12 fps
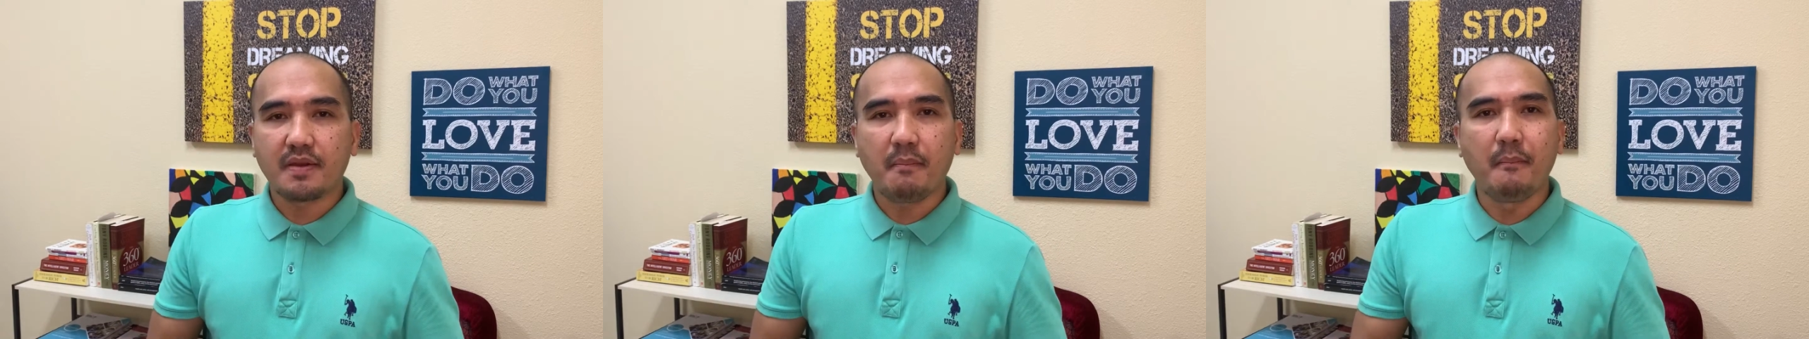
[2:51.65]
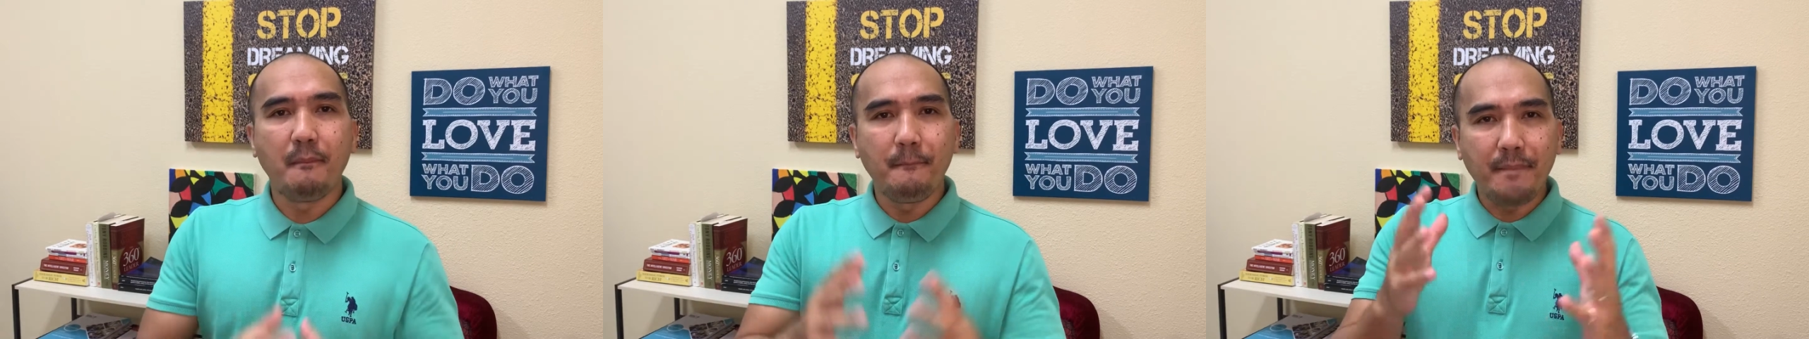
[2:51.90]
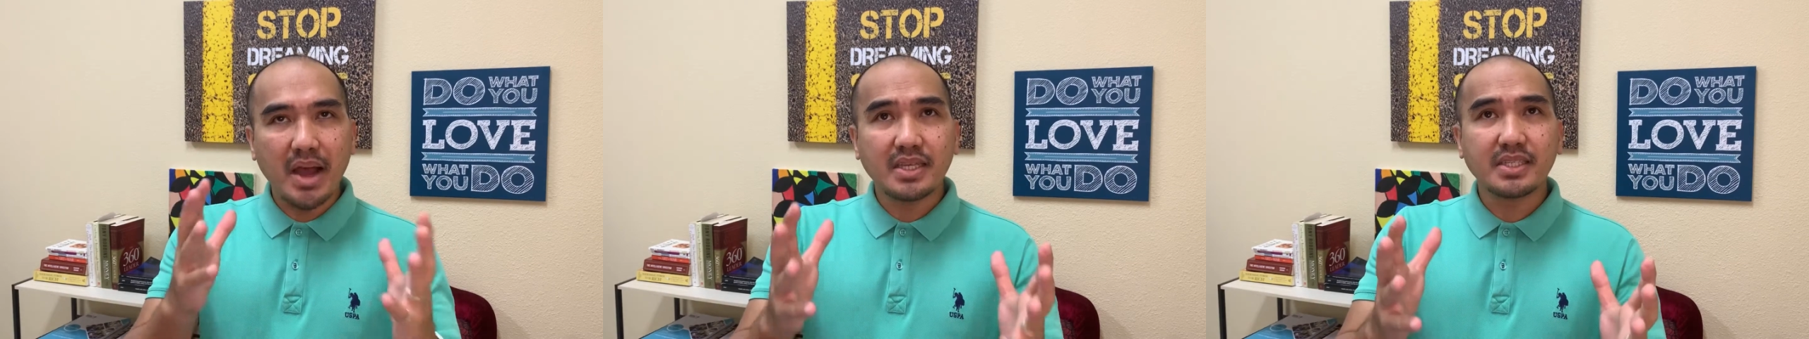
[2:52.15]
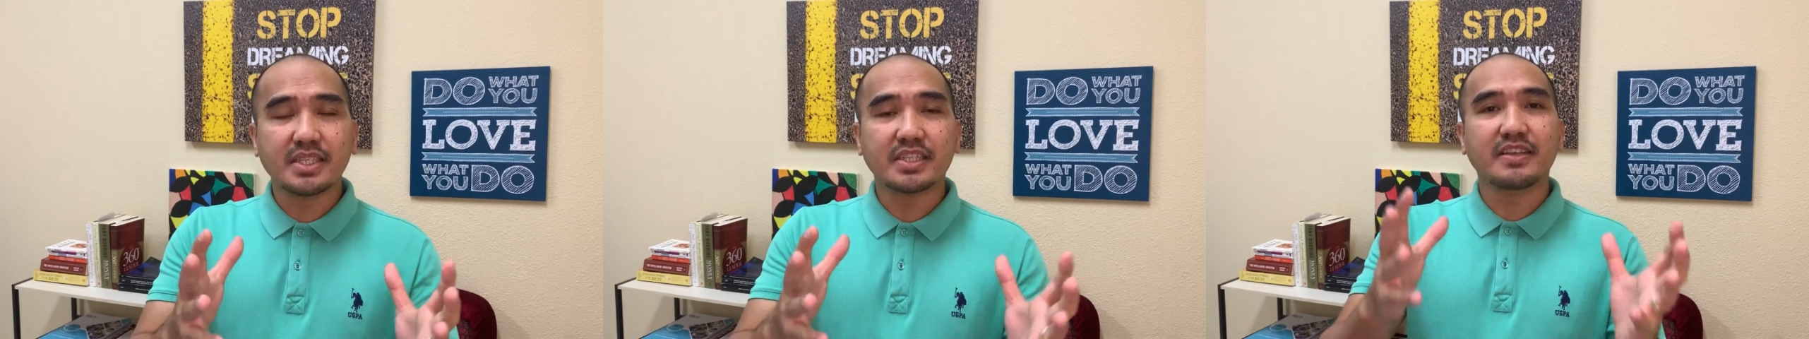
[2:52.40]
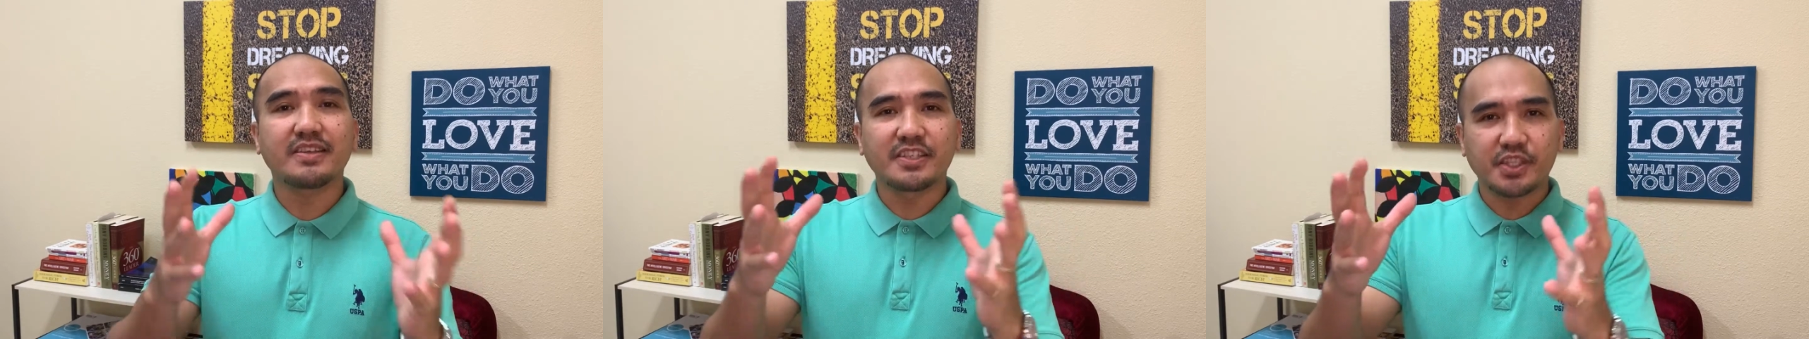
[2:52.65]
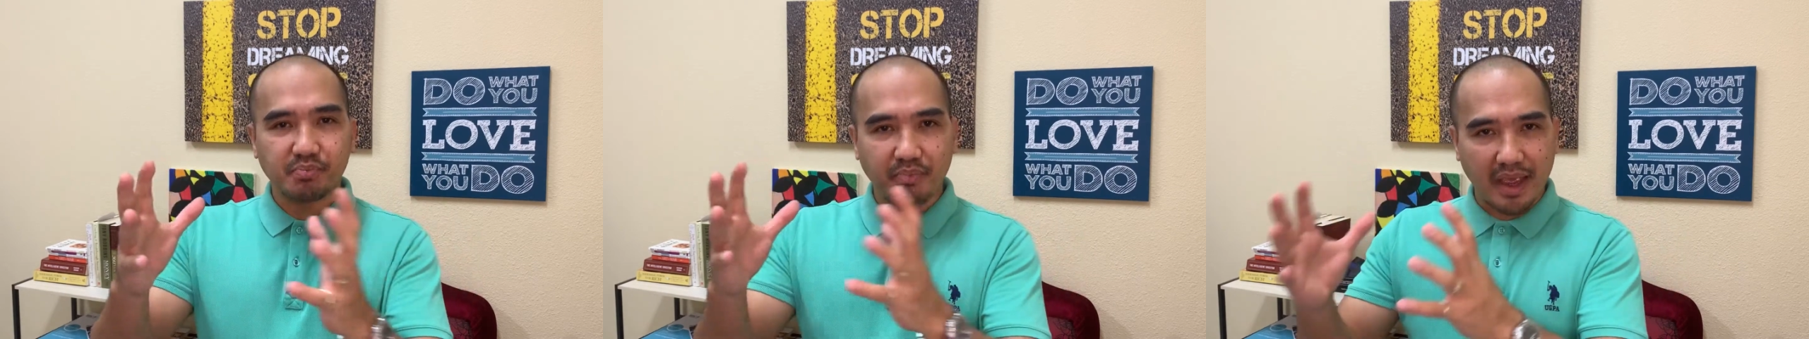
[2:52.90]
must
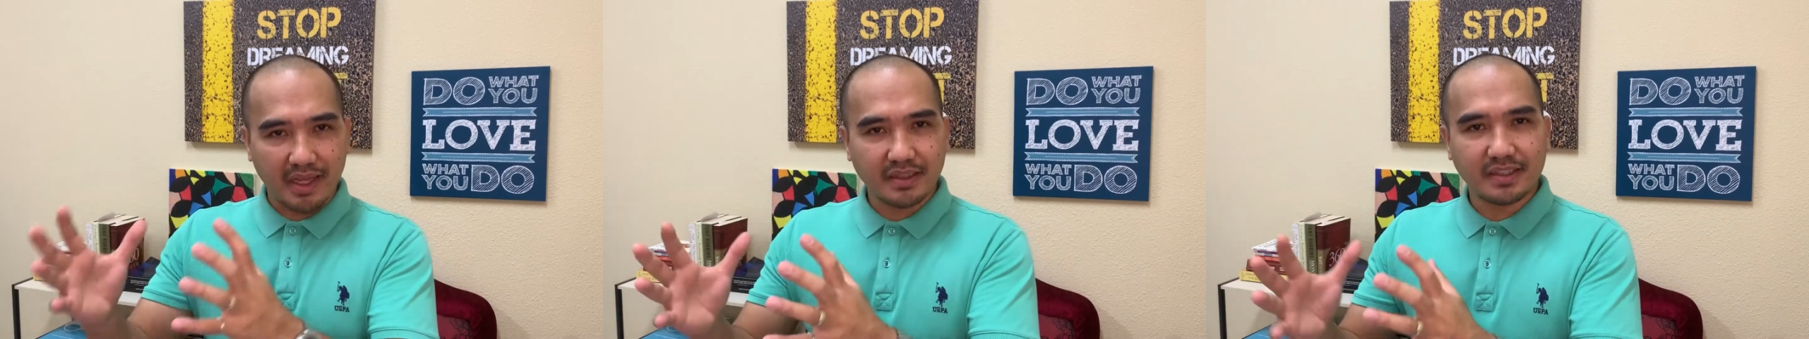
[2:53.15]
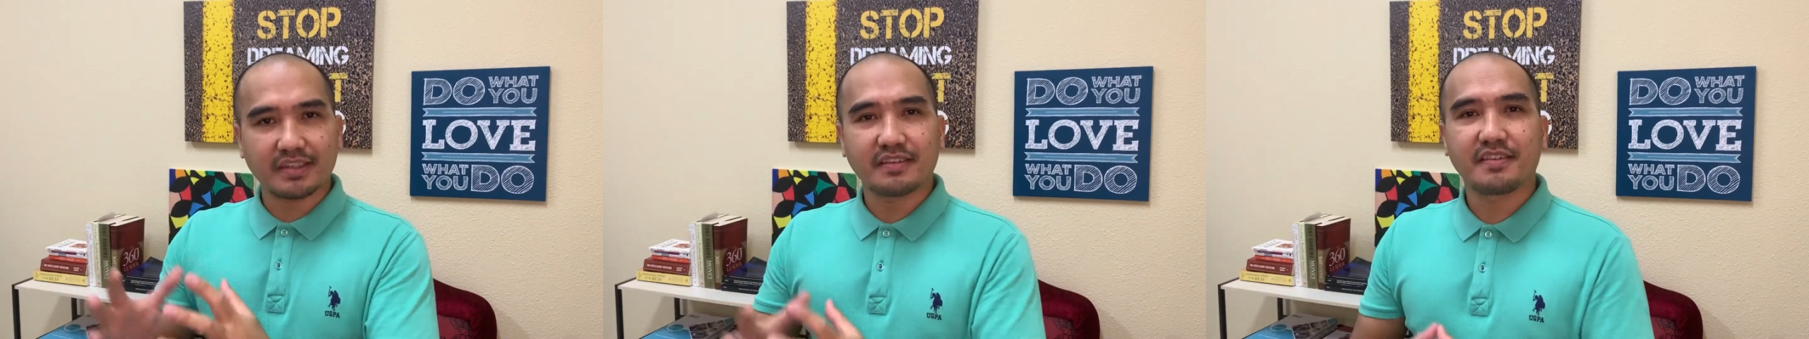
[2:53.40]
inspect